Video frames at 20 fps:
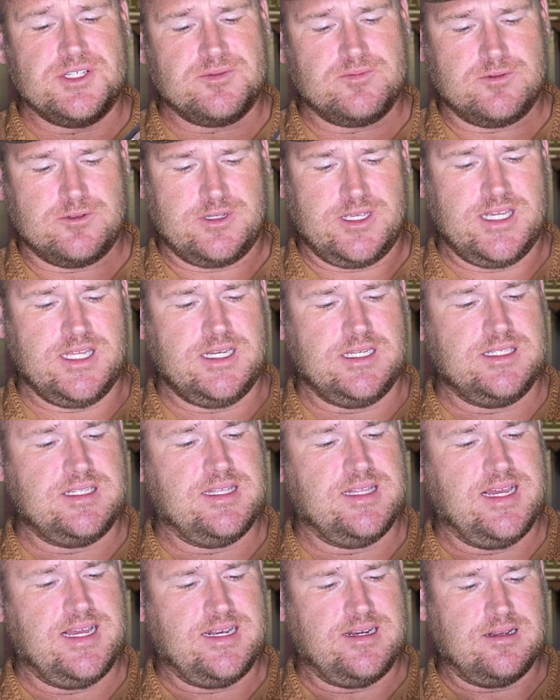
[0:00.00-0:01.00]
We'll get into
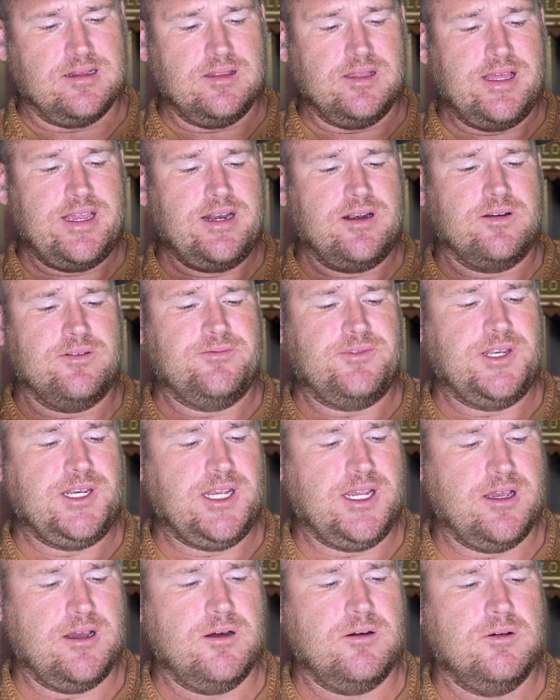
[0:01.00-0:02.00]
that in a later
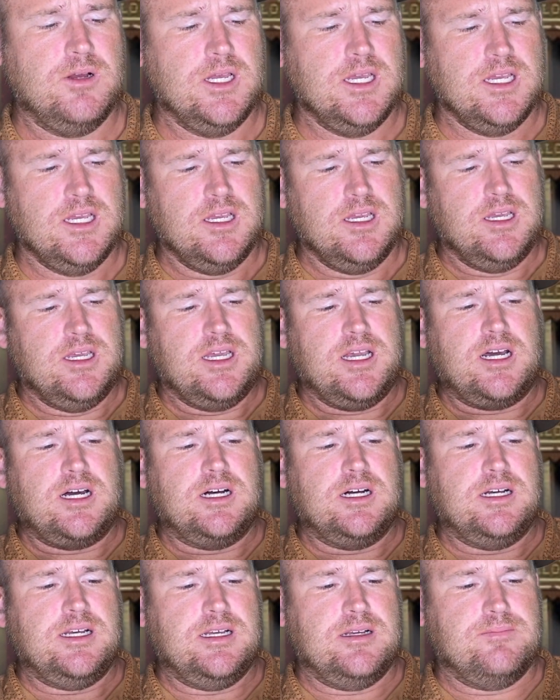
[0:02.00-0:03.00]
video.
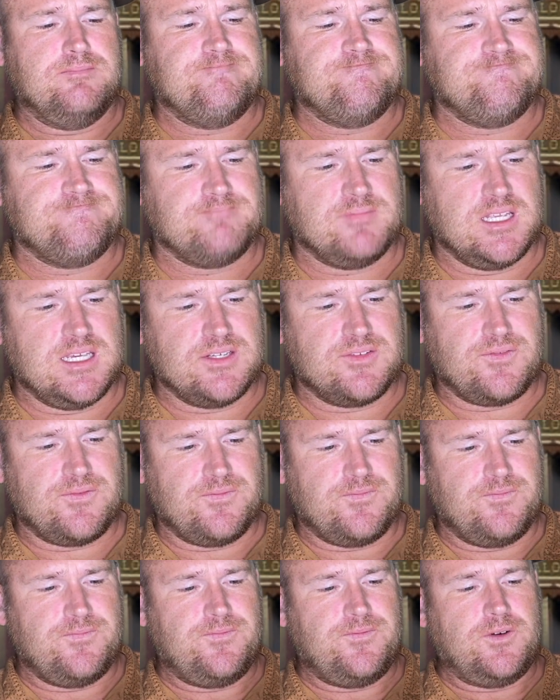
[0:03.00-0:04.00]
As
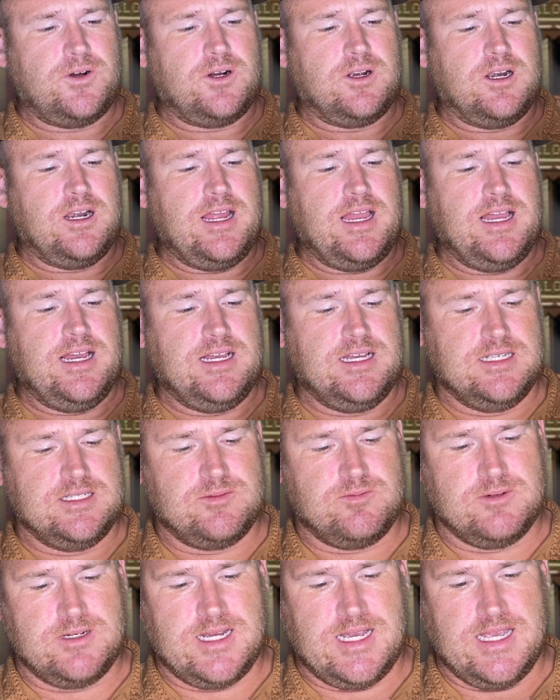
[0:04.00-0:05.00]
far
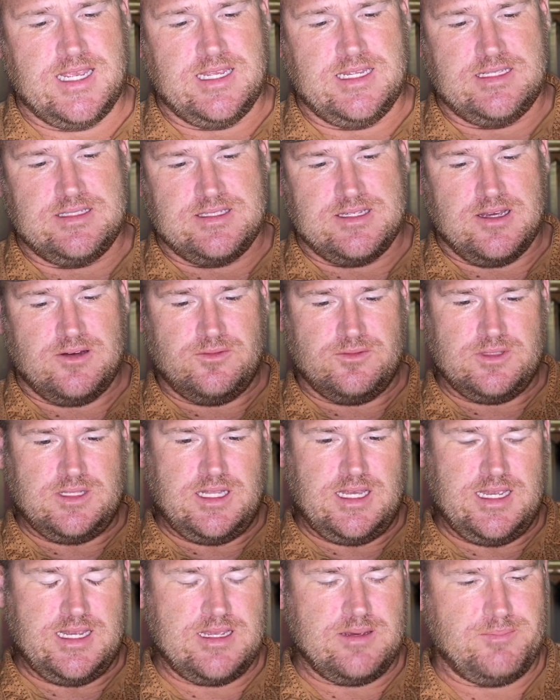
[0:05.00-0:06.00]
as what I don't
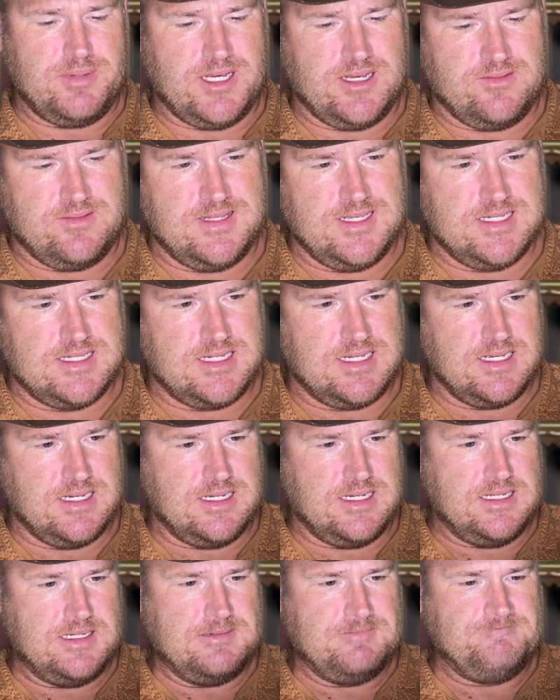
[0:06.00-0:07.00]
like about this
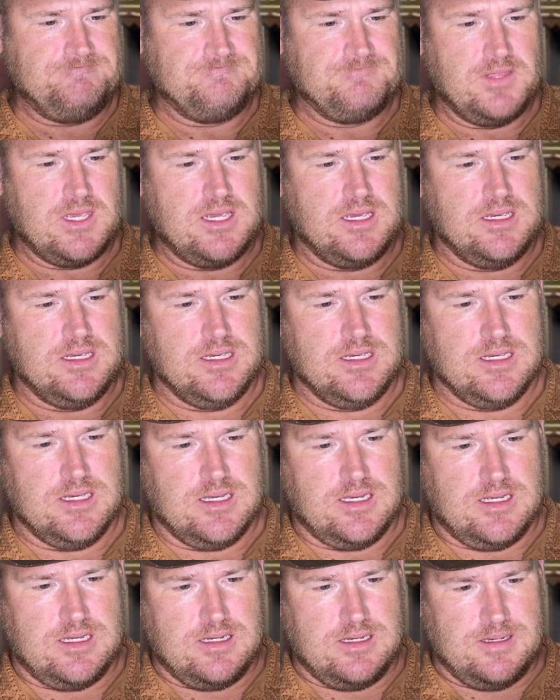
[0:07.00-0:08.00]
gun,
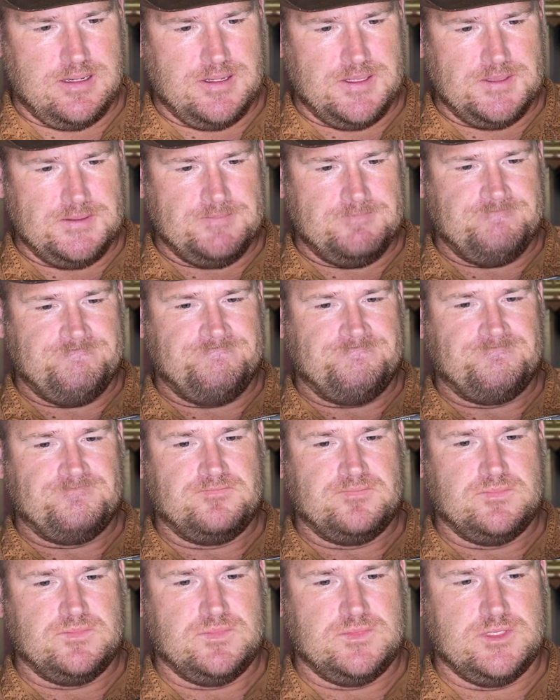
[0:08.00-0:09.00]
well,
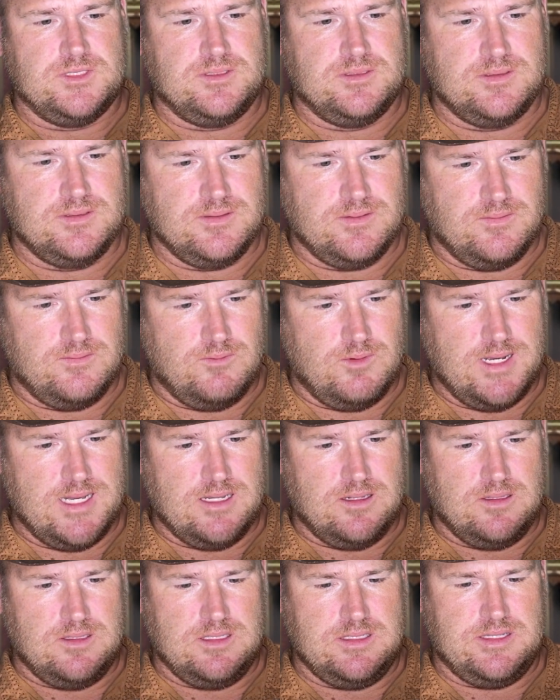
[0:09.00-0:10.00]

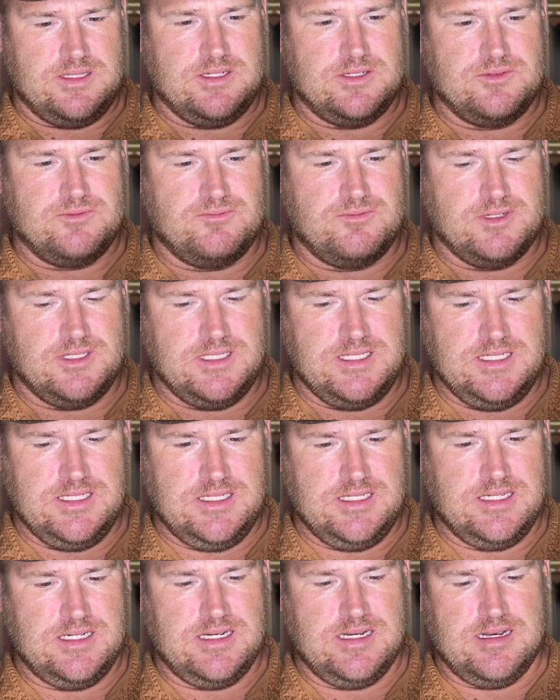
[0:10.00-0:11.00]
there's
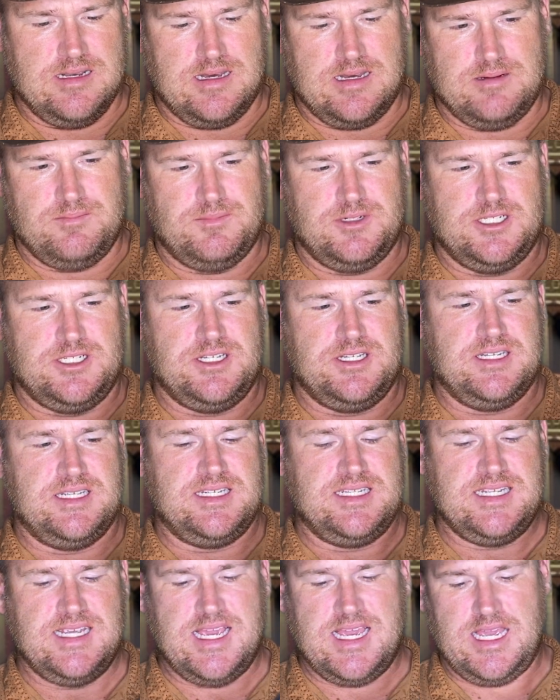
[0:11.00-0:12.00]
really not much to
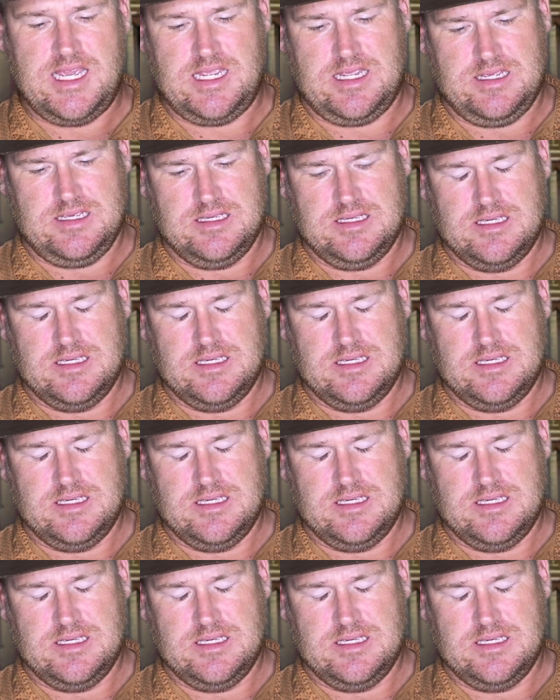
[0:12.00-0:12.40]
say.